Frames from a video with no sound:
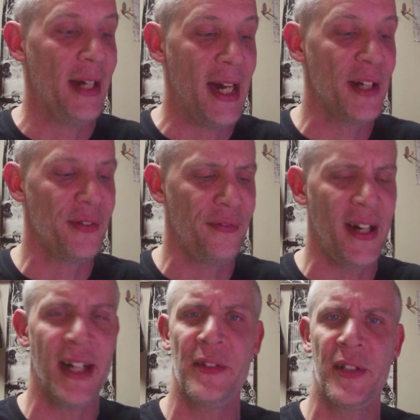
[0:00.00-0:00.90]
as a
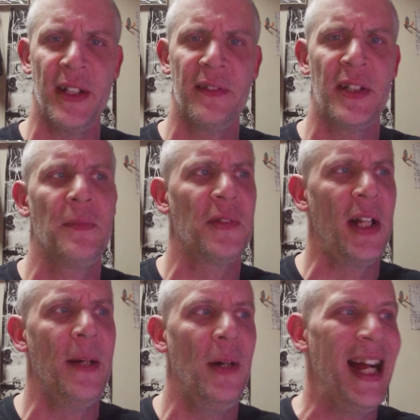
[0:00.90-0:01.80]
fantasy, it seems a
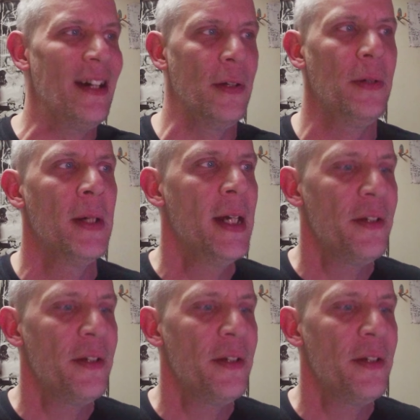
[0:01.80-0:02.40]
lot, I don't know,